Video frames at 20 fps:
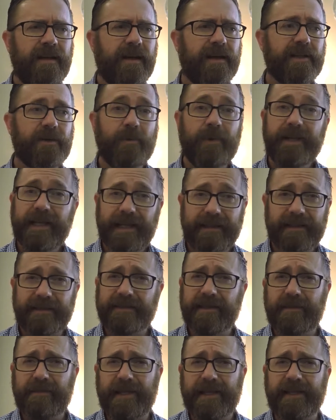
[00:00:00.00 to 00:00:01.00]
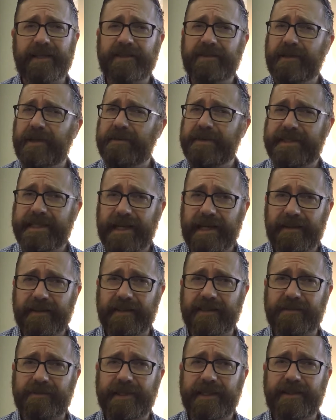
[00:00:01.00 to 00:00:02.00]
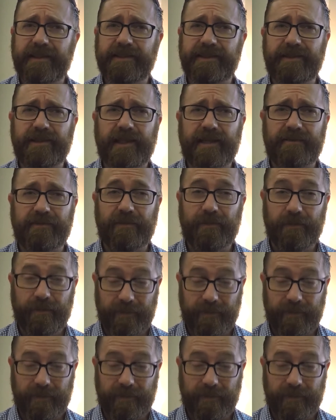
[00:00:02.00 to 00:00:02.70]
On the one hand, this can be an extreme challenge because you have